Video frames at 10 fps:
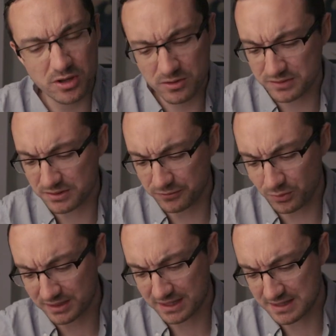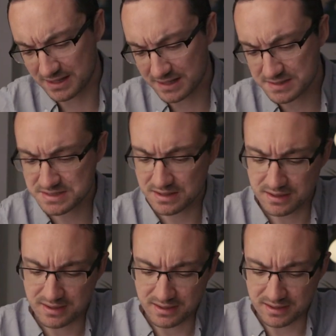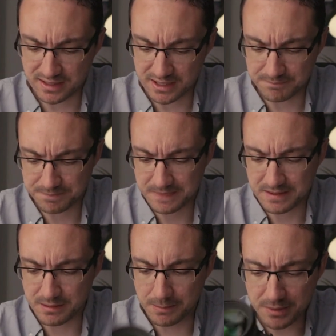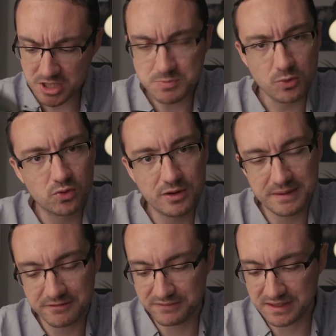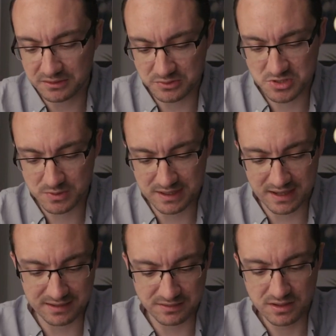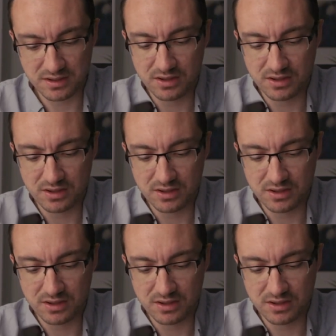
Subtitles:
over the 4K at least. A much more grippy feel to it, and